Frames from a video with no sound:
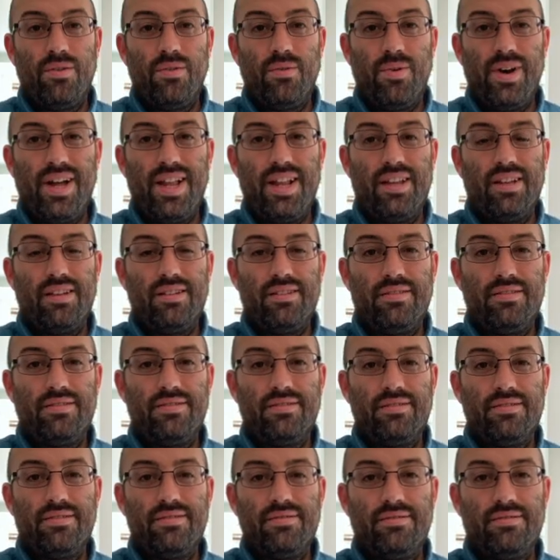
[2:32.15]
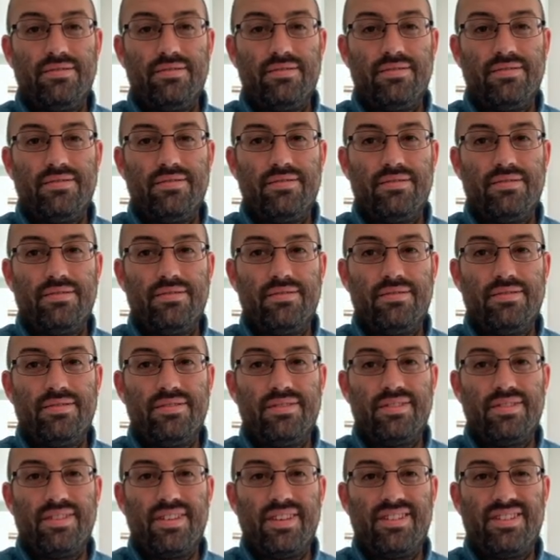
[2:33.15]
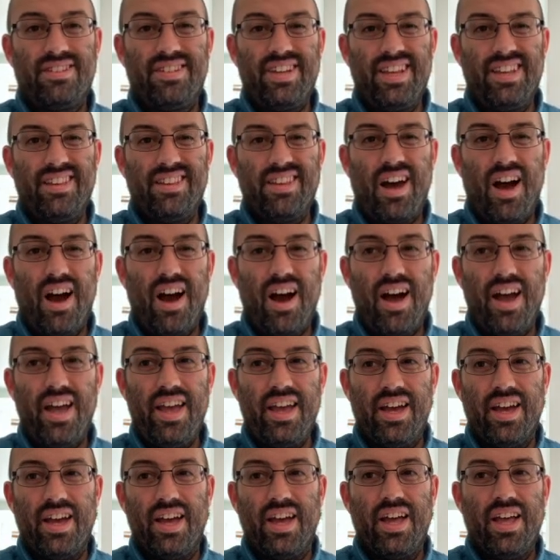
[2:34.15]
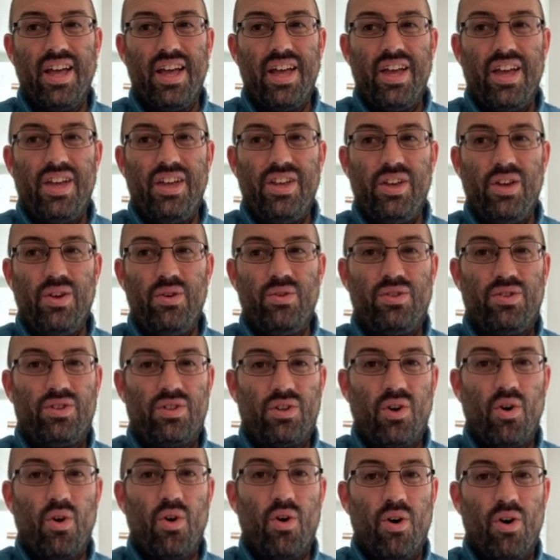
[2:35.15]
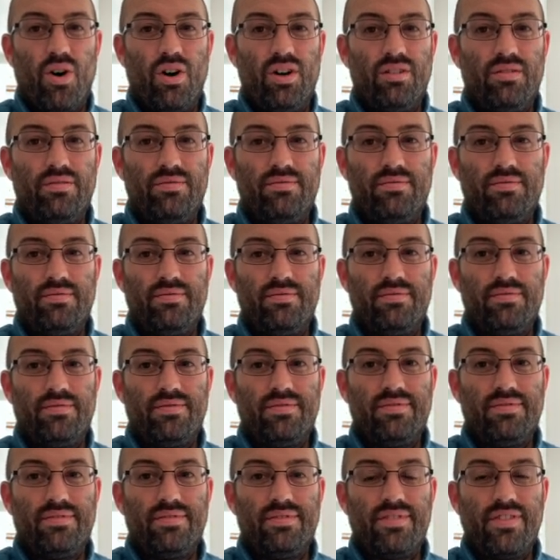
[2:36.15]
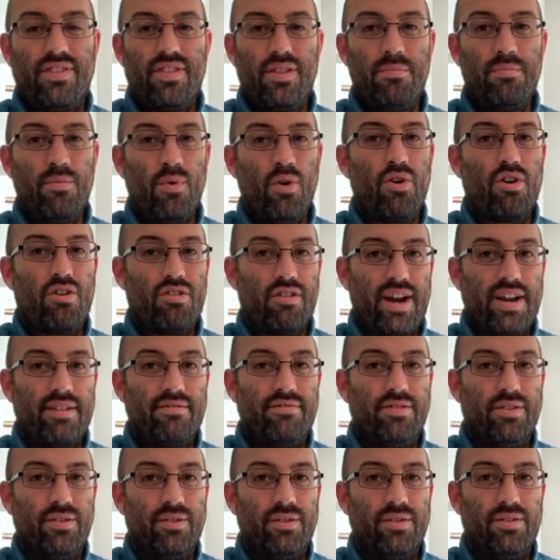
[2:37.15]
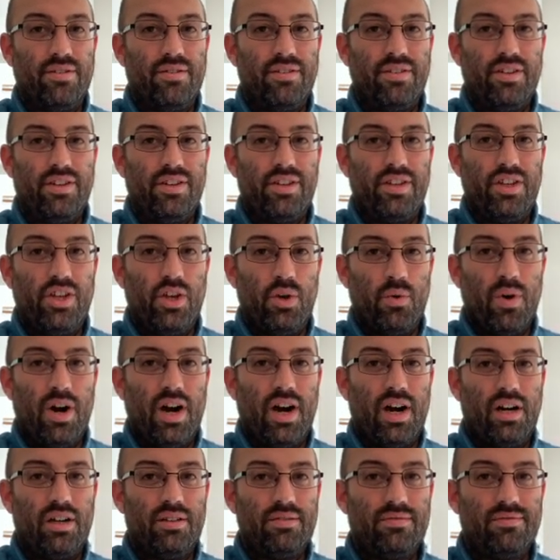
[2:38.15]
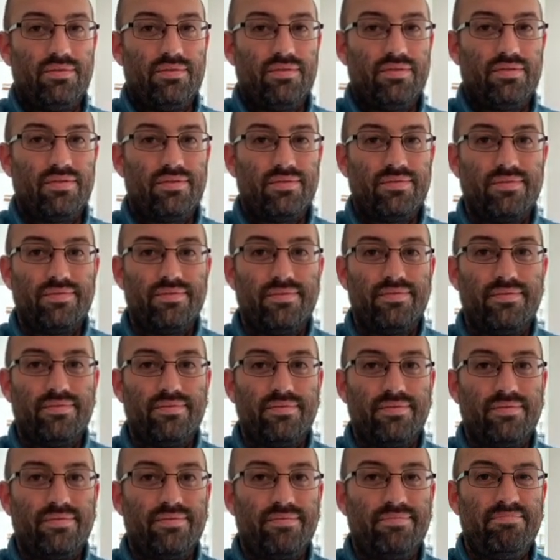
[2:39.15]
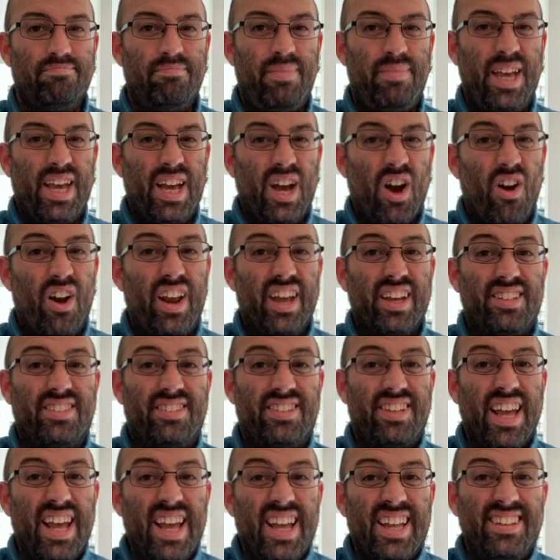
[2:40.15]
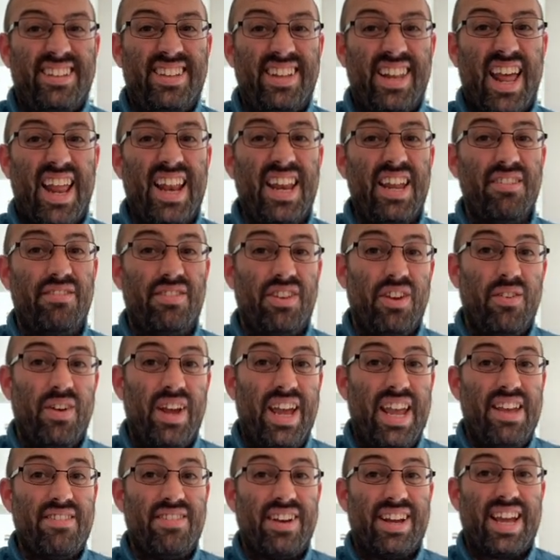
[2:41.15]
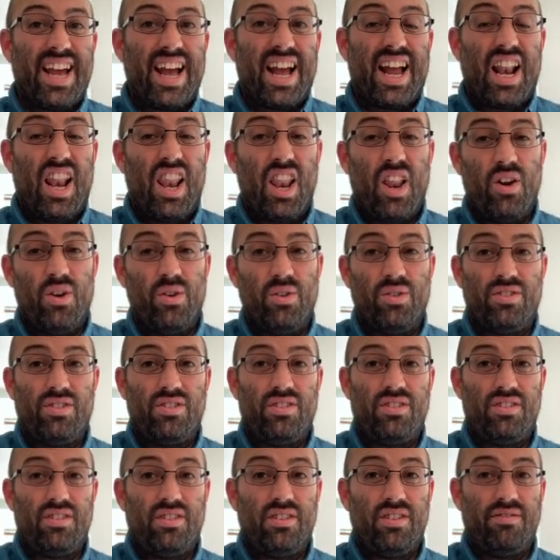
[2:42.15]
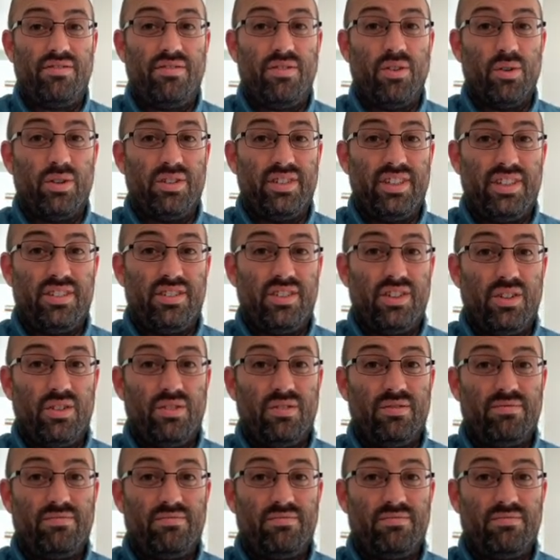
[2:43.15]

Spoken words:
Well, see, the higher you score, the more grateful you are. Being honest, did any of you even get close to 42?